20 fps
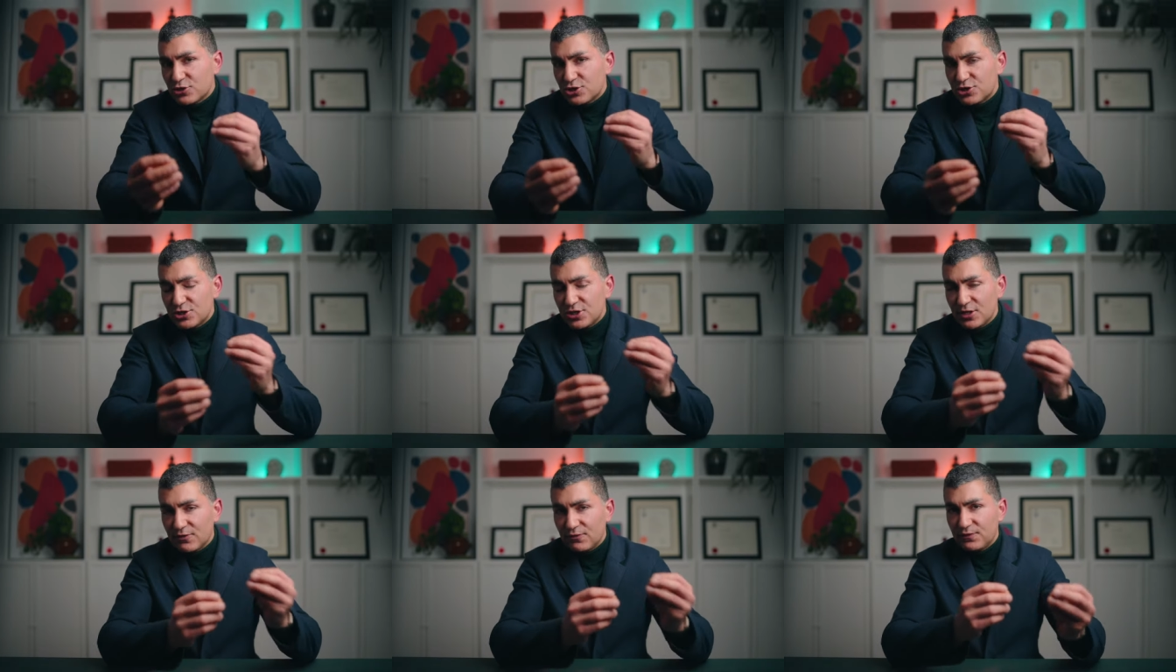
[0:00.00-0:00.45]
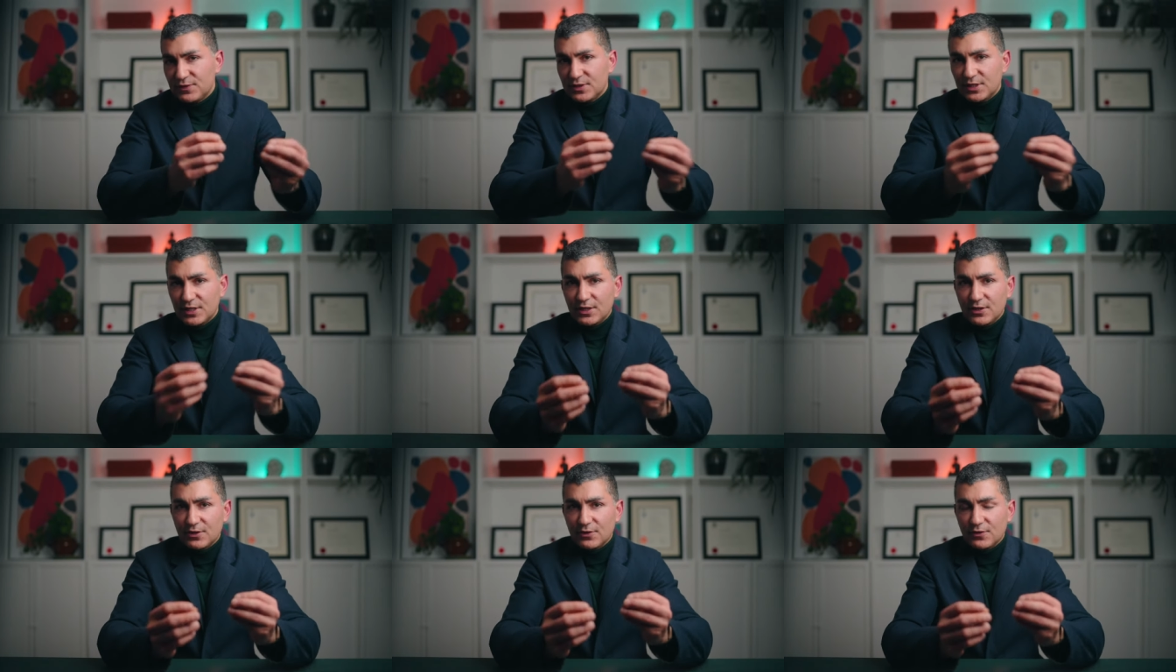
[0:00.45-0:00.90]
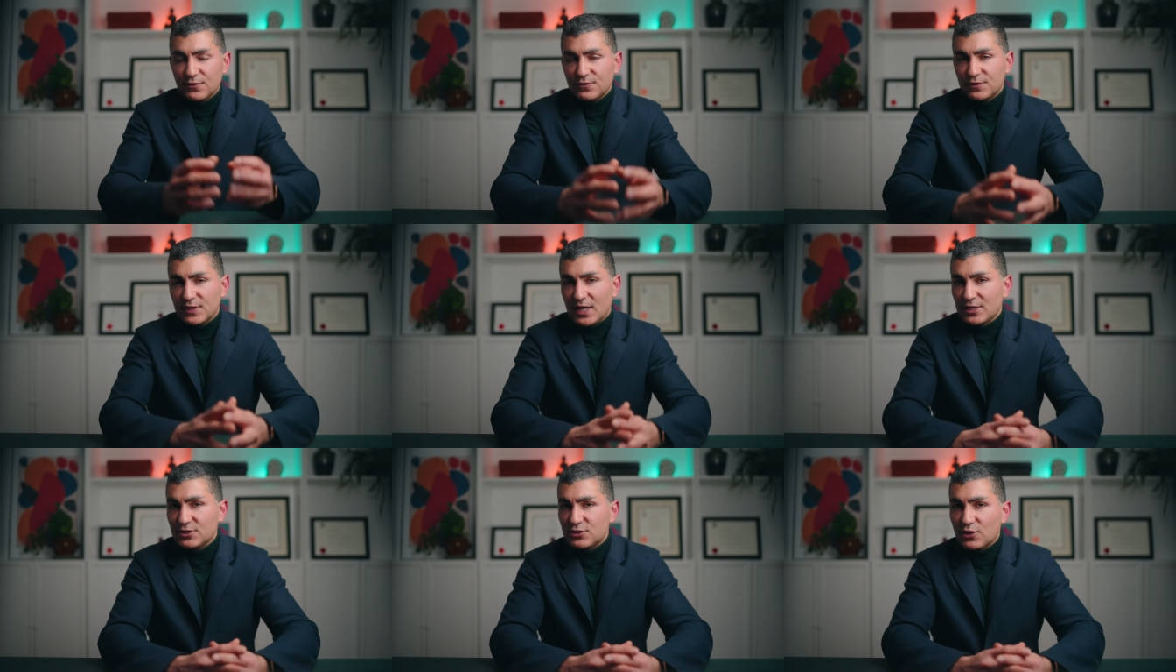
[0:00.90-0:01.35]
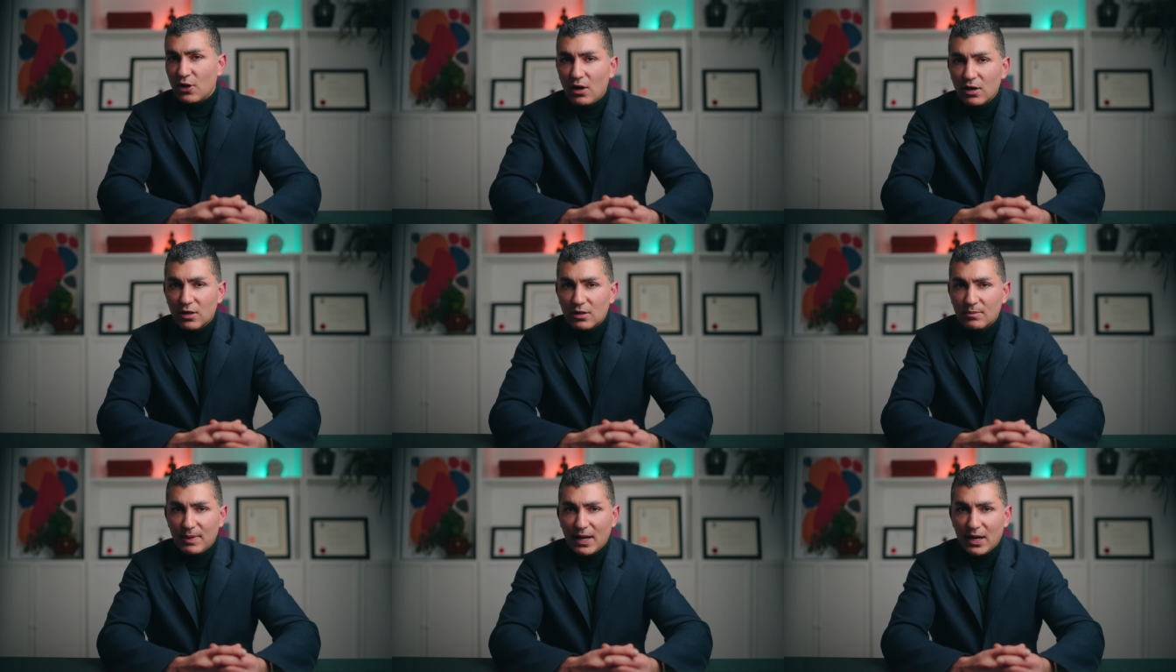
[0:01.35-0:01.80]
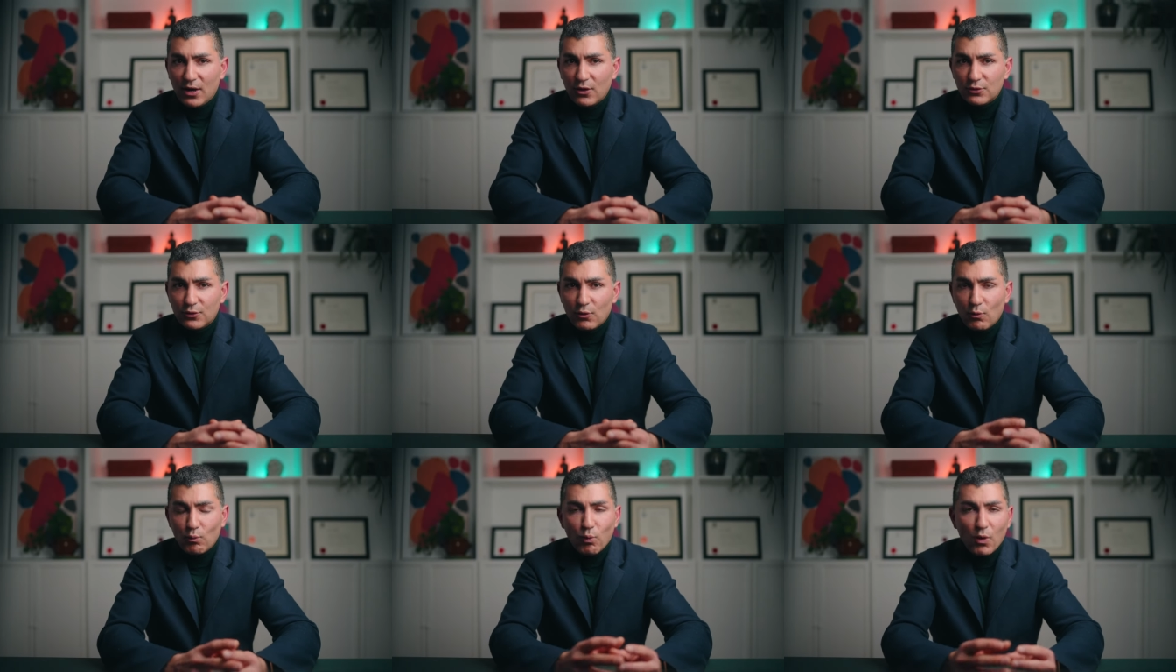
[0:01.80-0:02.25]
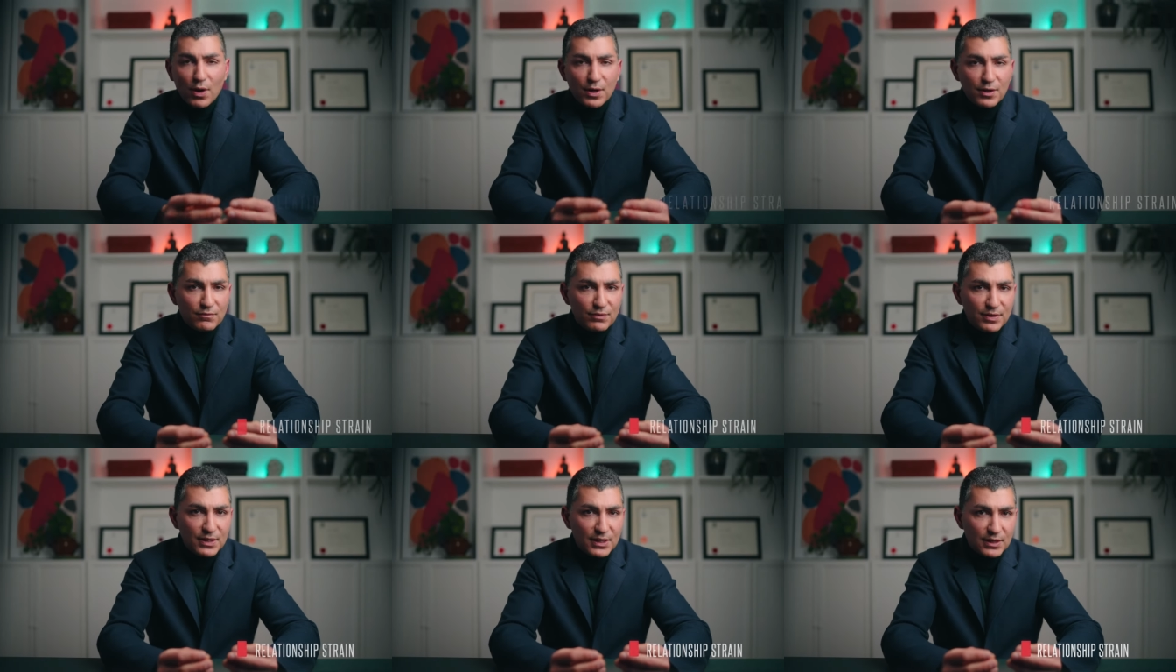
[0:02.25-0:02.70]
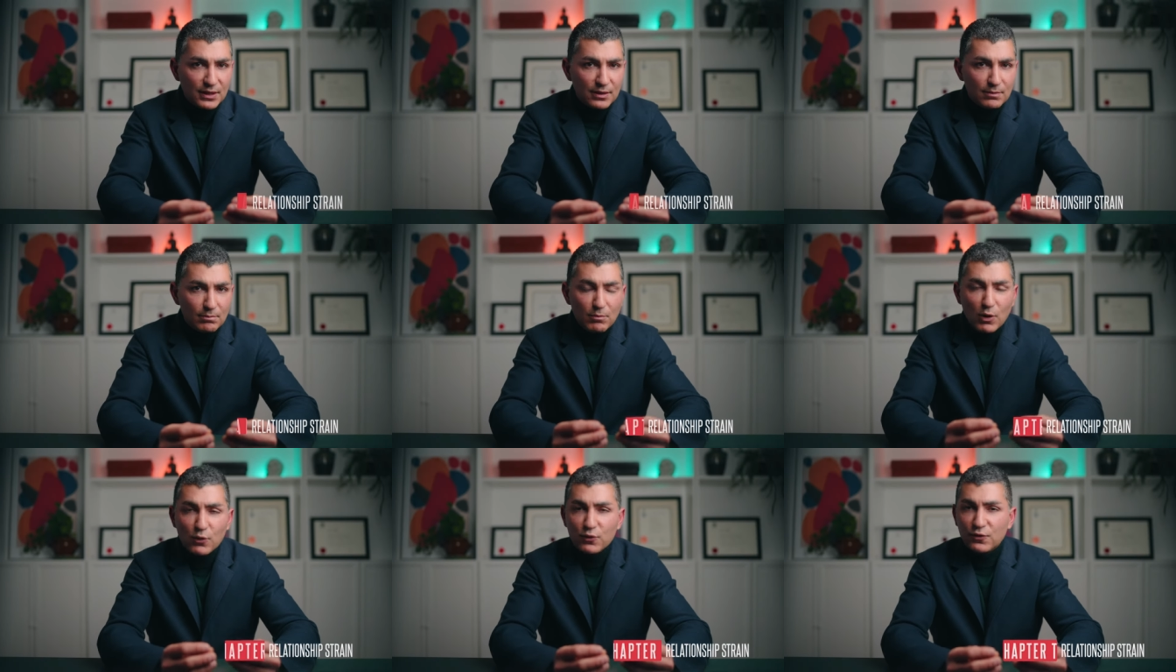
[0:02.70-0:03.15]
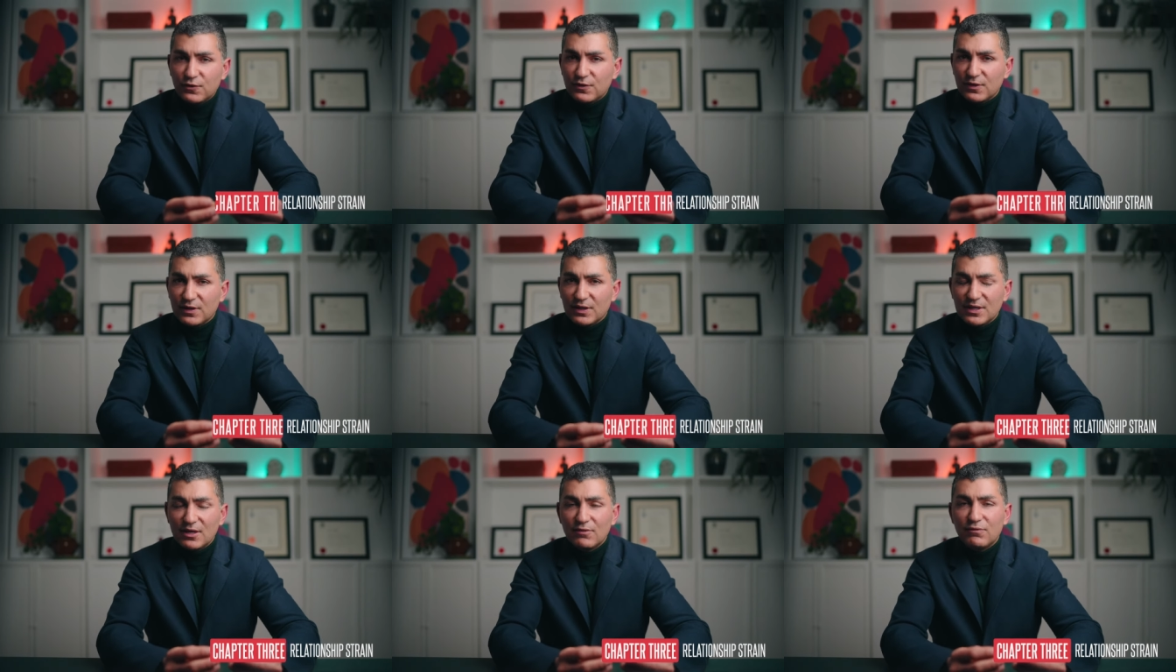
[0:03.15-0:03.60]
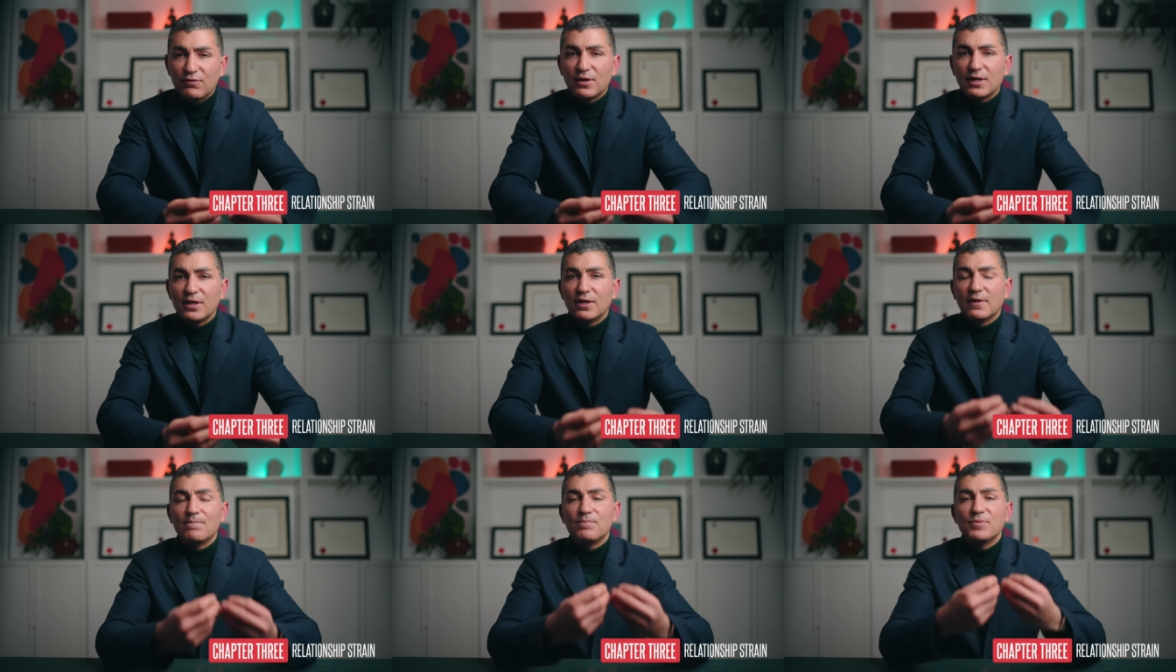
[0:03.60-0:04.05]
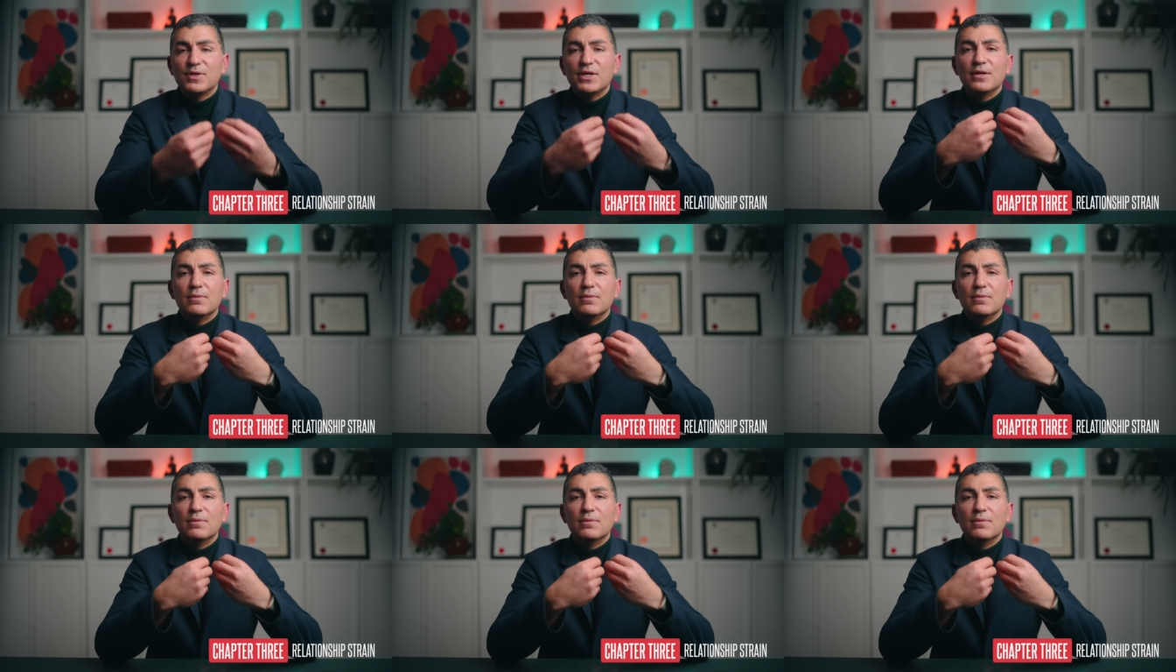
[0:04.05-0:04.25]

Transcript: shift gears and talk about one of the most significant